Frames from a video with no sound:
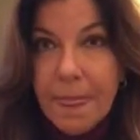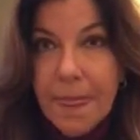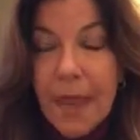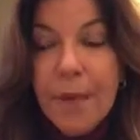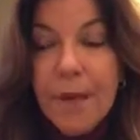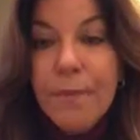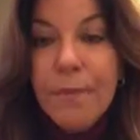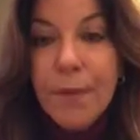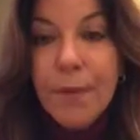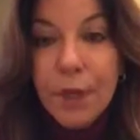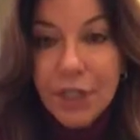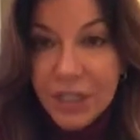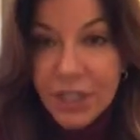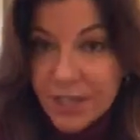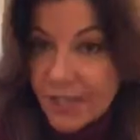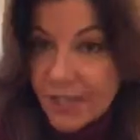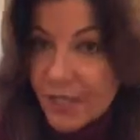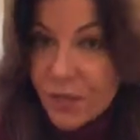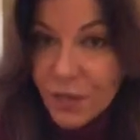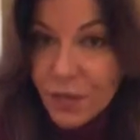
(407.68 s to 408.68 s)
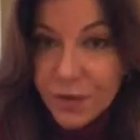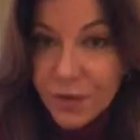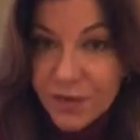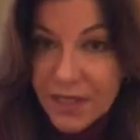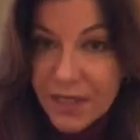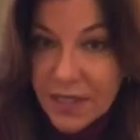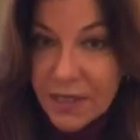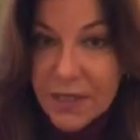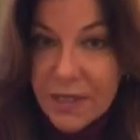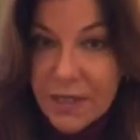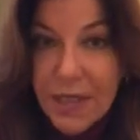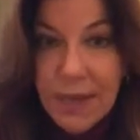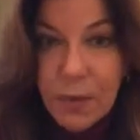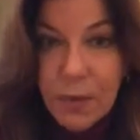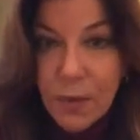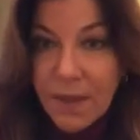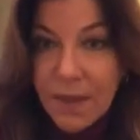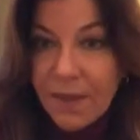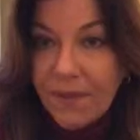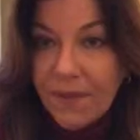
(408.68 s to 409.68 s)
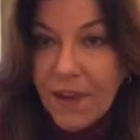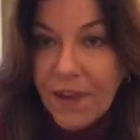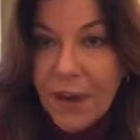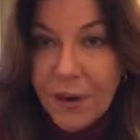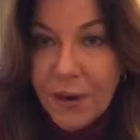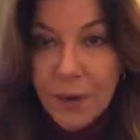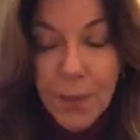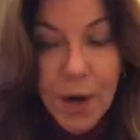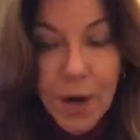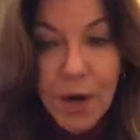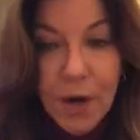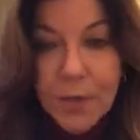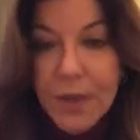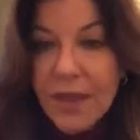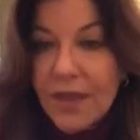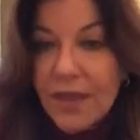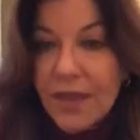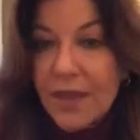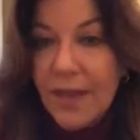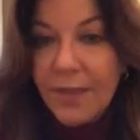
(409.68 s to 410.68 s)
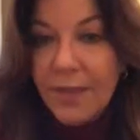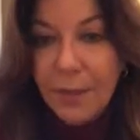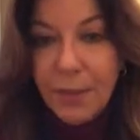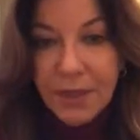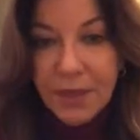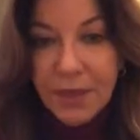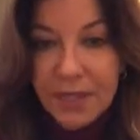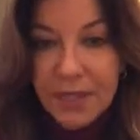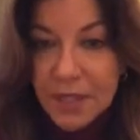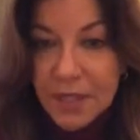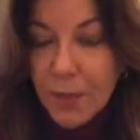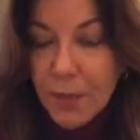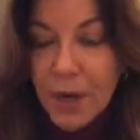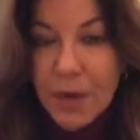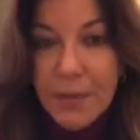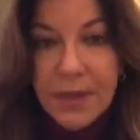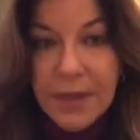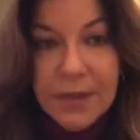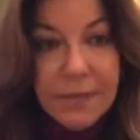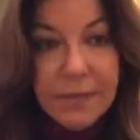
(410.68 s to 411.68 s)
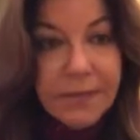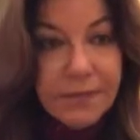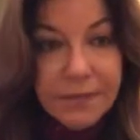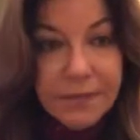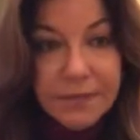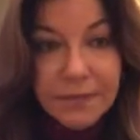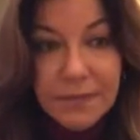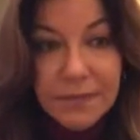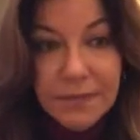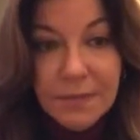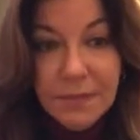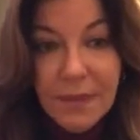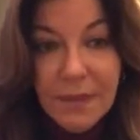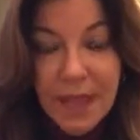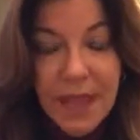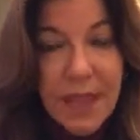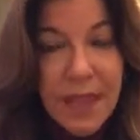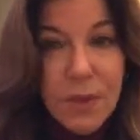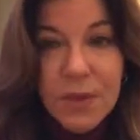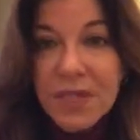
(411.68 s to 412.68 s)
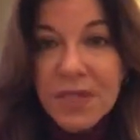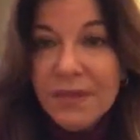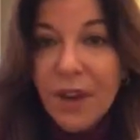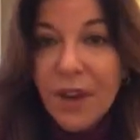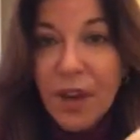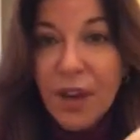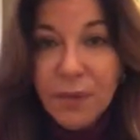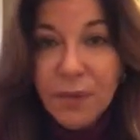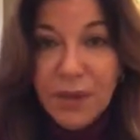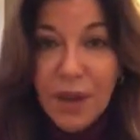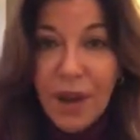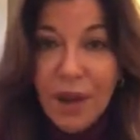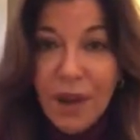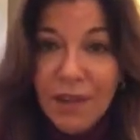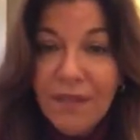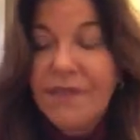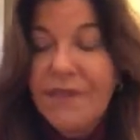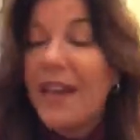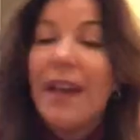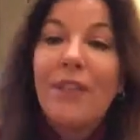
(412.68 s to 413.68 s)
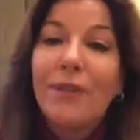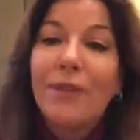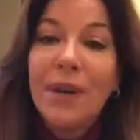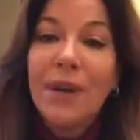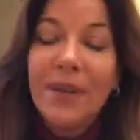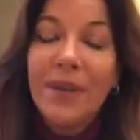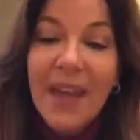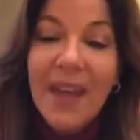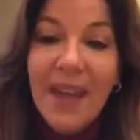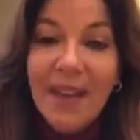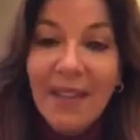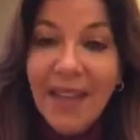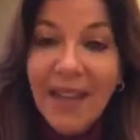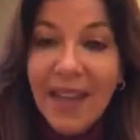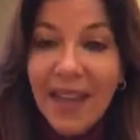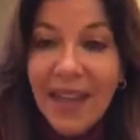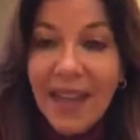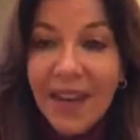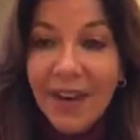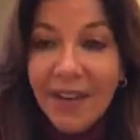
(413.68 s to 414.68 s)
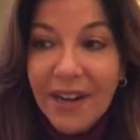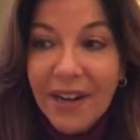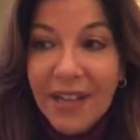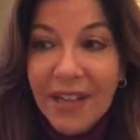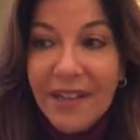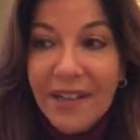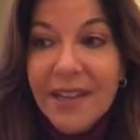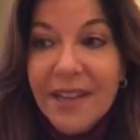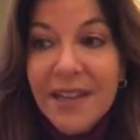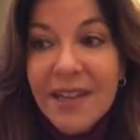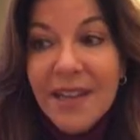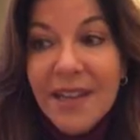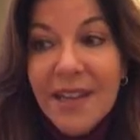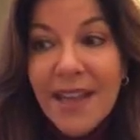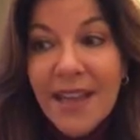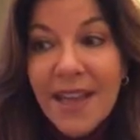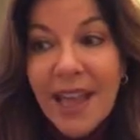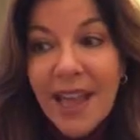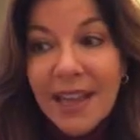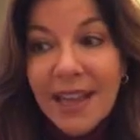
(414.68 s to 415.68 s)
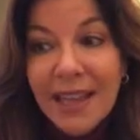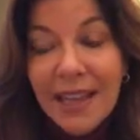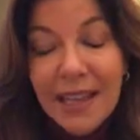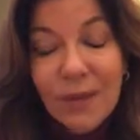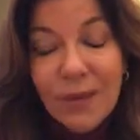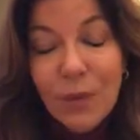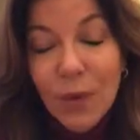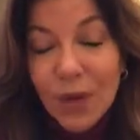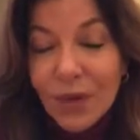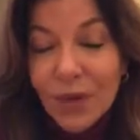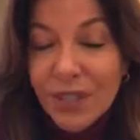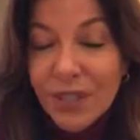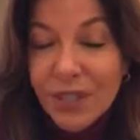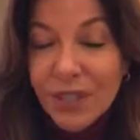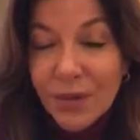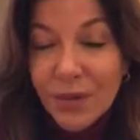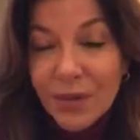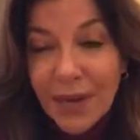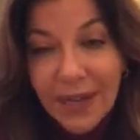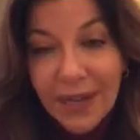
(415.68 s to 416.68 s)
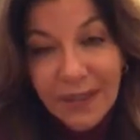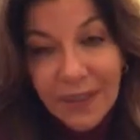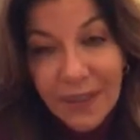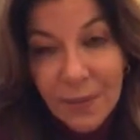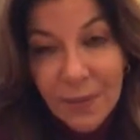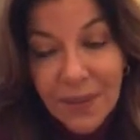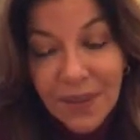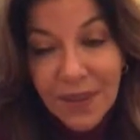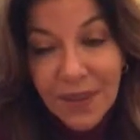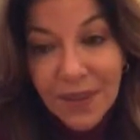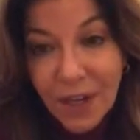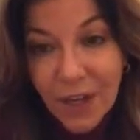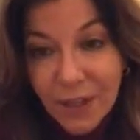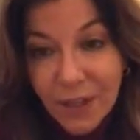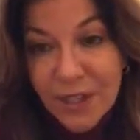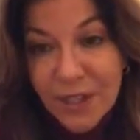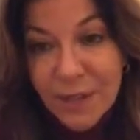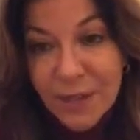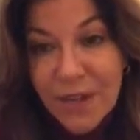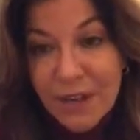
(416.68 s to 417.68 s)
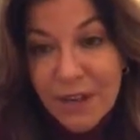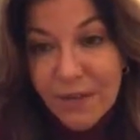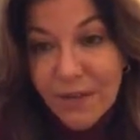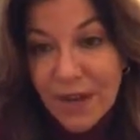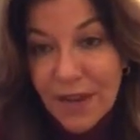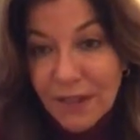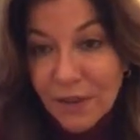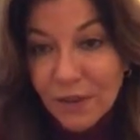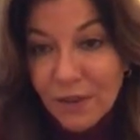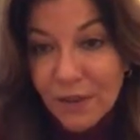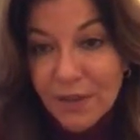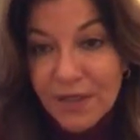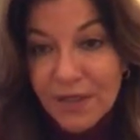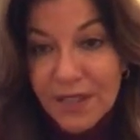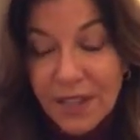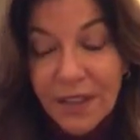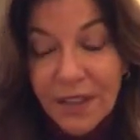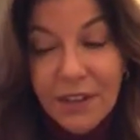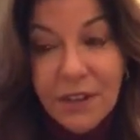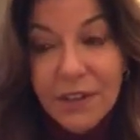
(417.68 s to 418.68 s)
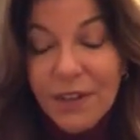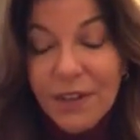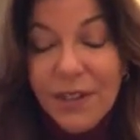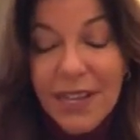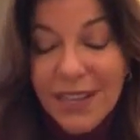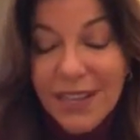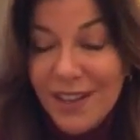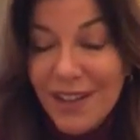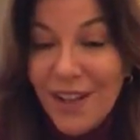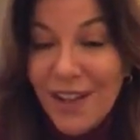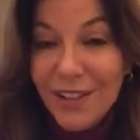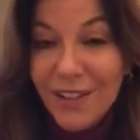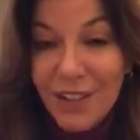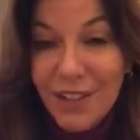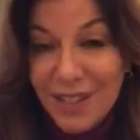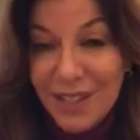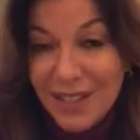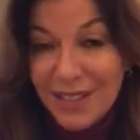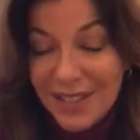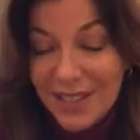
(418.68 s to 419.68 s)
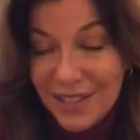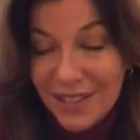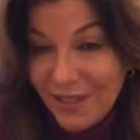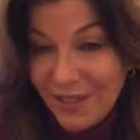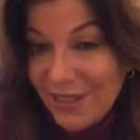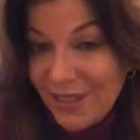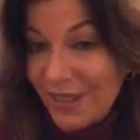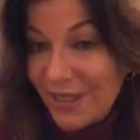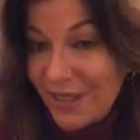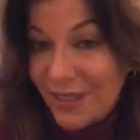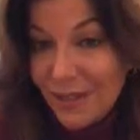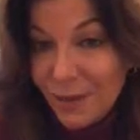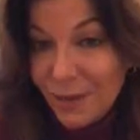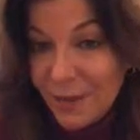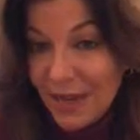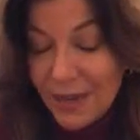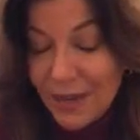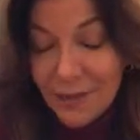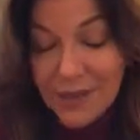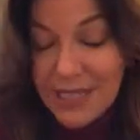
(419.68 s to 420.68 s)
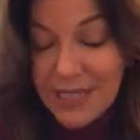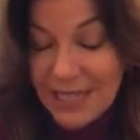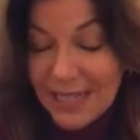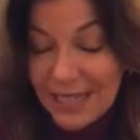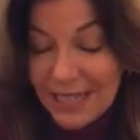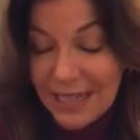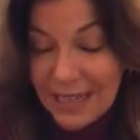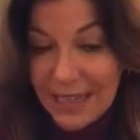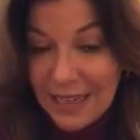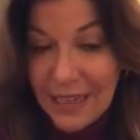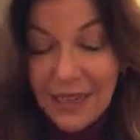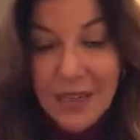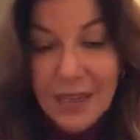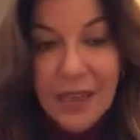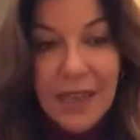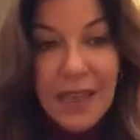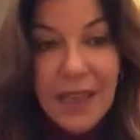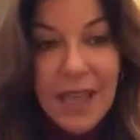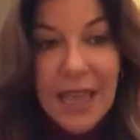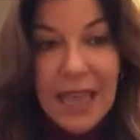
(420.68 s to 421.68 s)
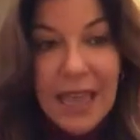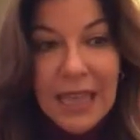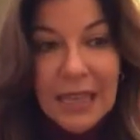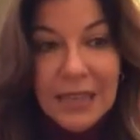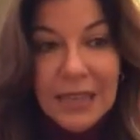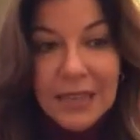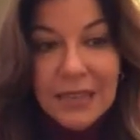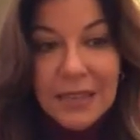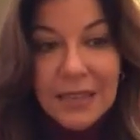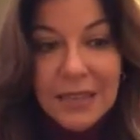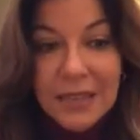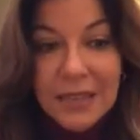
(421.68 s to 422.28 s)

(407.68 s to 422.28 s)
emergency services, like with the fire department and the police department, he was involved with all of that throughout the LA area. And he worked directly with the largest manufacturer of cellular technology that still is around today. And